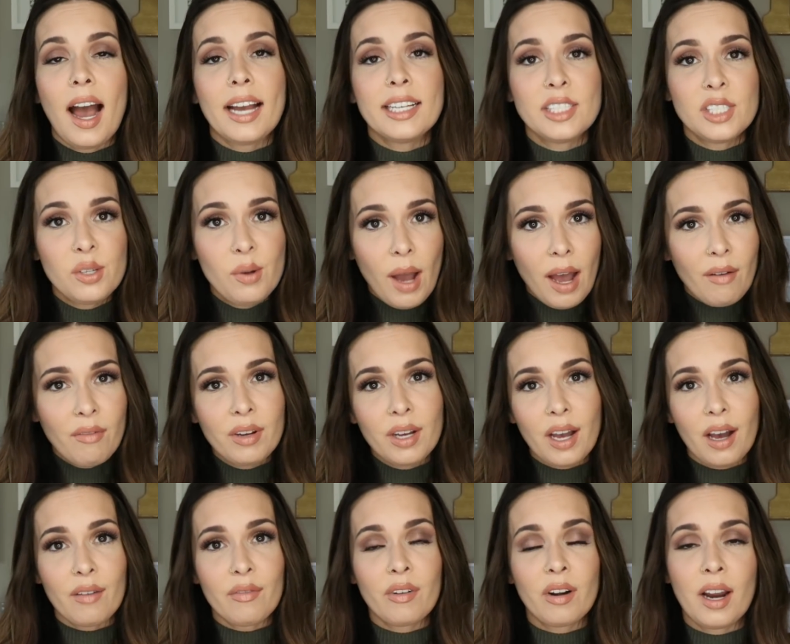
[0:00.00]
I do have a
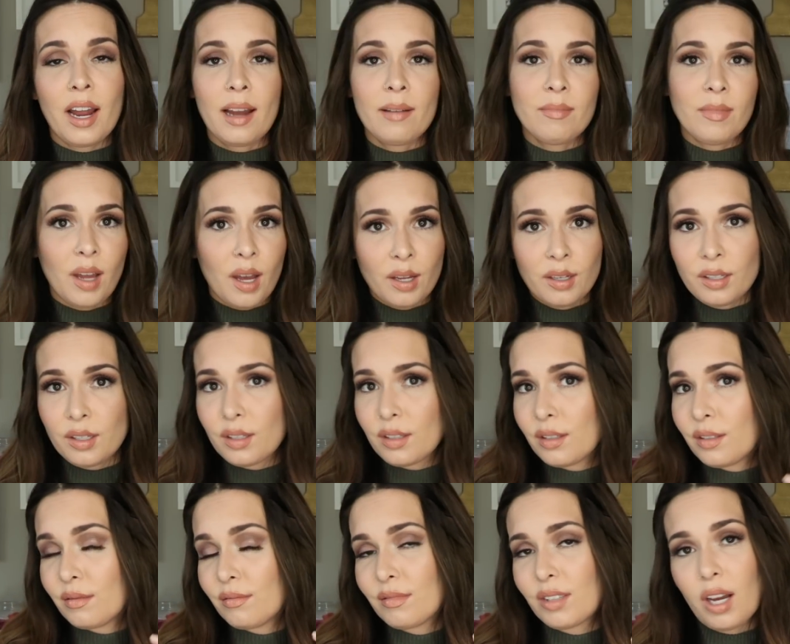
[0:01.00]
cover. I'm not
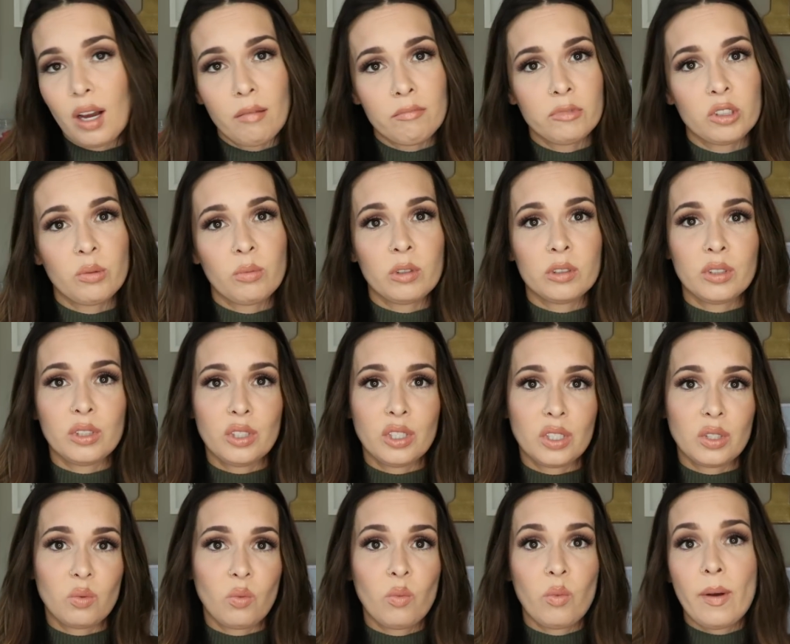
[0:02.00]
comfortable to
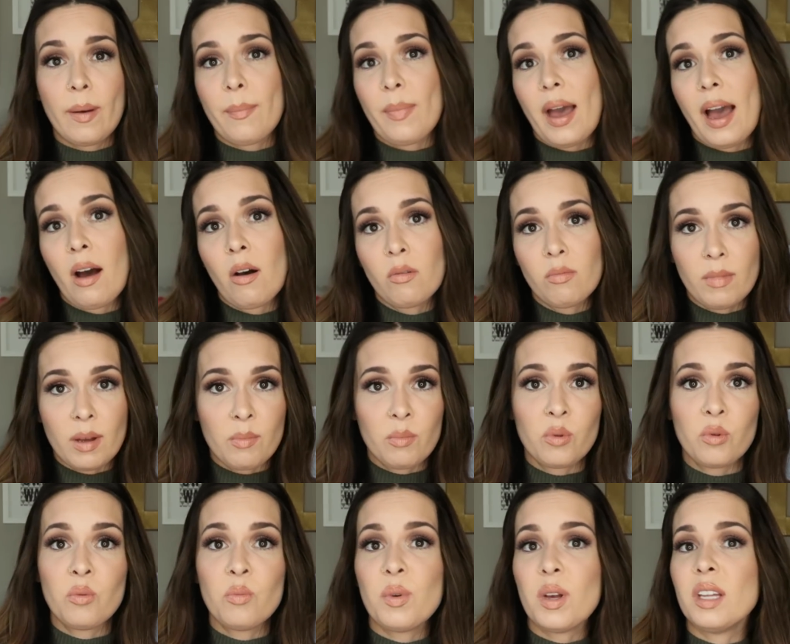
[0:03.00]
just whip out my
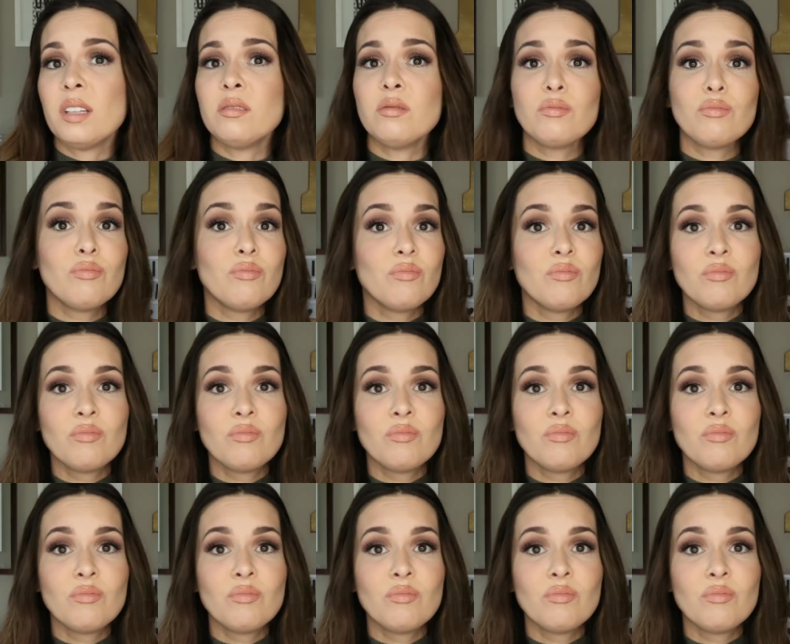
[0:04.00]
boob and